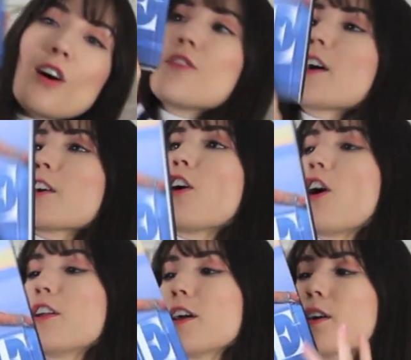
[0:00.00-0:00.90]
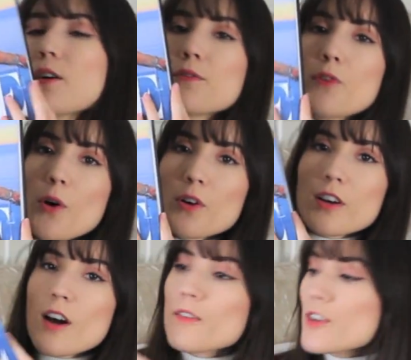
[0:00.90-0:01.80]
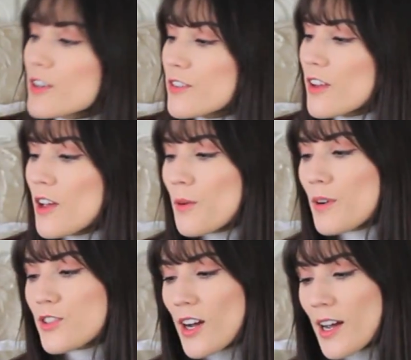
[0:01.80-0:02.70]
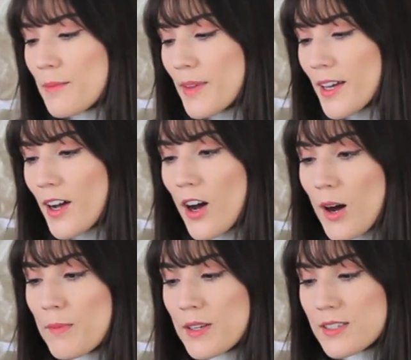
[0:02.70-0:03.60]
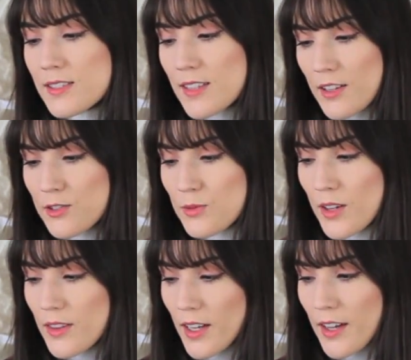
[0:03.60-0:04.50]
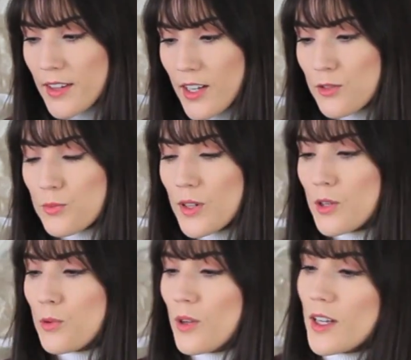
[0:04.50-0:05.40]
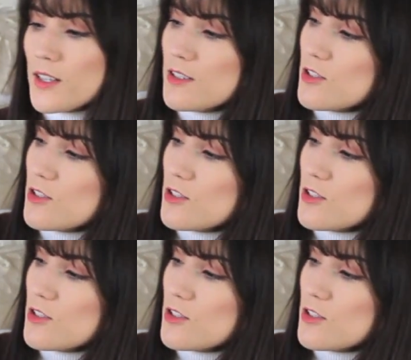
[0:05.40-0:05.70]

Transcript: of iconic Vogue covers, which I am like obsessed with. Like, I think it's really cool. Like, it